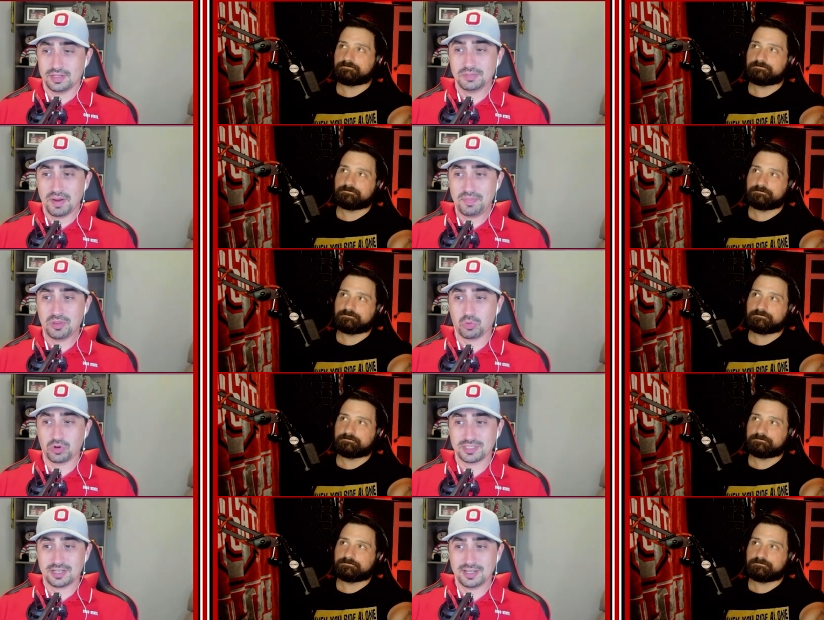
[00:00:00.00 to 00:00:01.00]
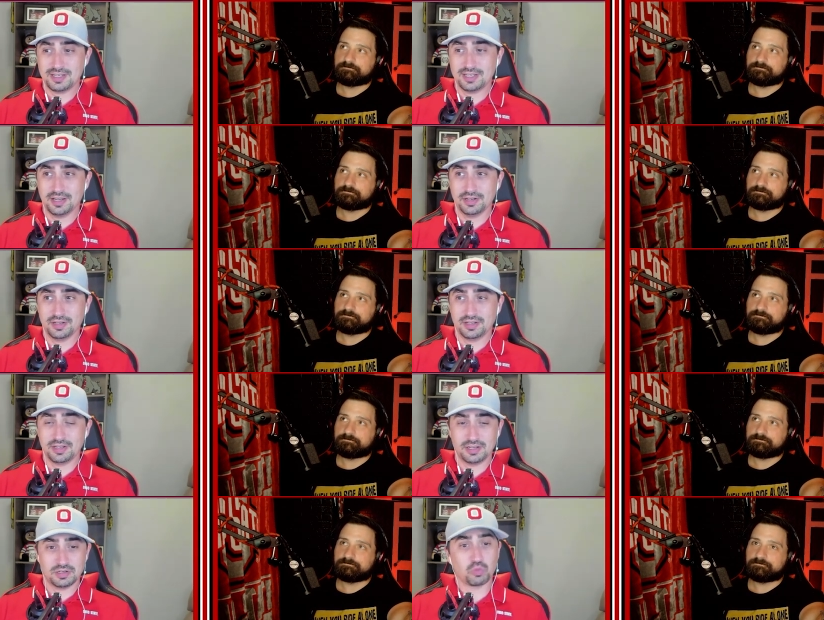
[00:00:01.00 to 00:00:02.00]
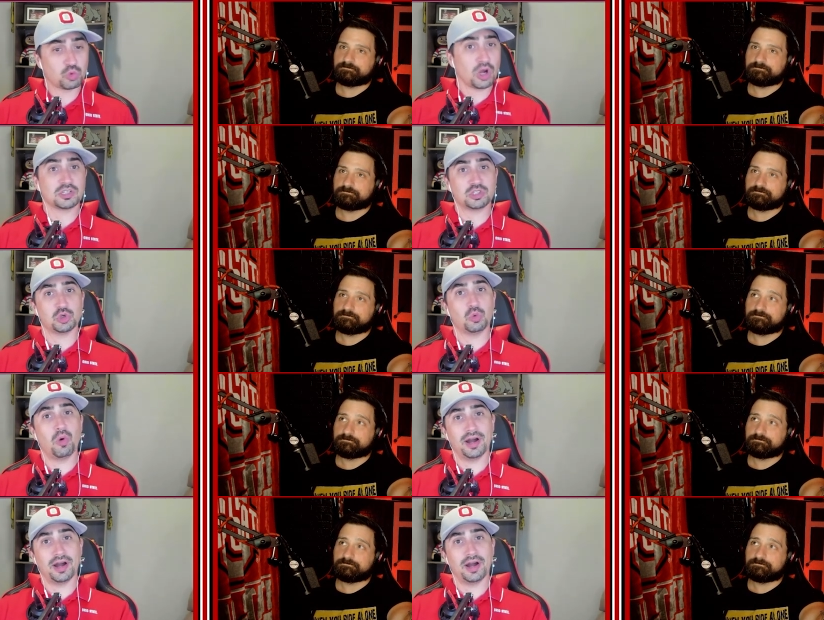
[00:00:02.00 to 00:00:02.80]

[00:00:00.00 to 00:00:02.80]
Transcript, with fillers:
Speaker 1: this might be the worst Indiana roster